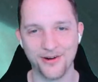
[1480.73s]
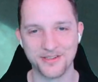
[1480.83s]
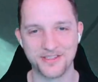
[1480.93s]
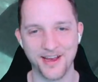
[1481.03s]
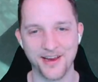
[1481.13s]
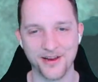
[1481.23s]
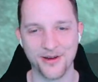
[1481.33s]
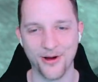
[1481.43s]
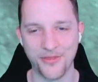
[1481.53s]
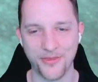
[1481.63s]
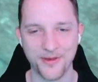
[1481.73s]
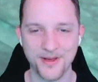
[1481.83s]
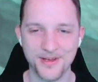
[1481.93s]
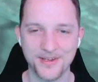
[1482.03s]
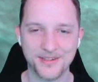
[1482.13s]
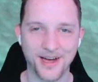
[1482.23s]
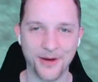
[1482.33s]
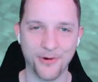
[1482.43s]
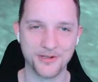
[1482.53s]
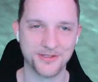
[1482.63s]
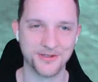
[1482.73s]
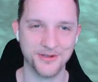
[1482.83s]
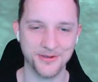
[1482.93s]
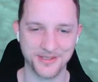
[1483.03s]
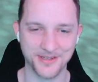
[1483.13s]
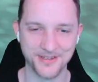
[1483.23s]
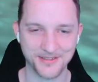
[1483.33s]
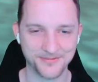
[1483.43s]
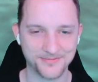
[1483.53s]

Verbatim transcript: or sailing cloth. I wanted to use it.